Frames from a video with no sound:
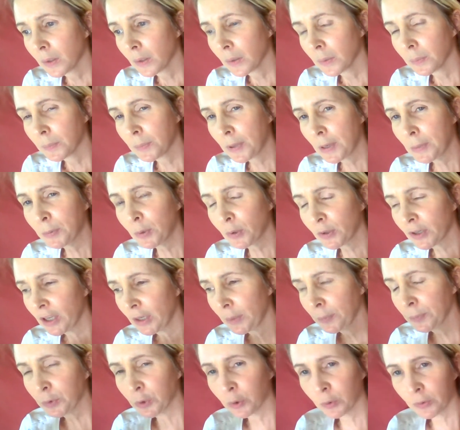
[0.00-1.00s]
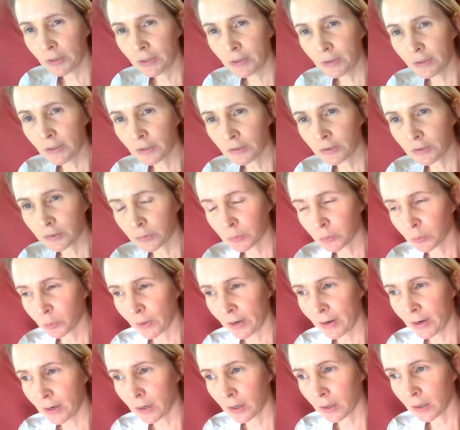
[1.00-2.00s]
people keep doing this
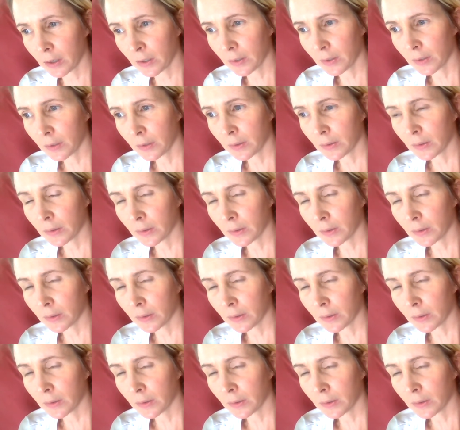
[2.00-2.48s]
where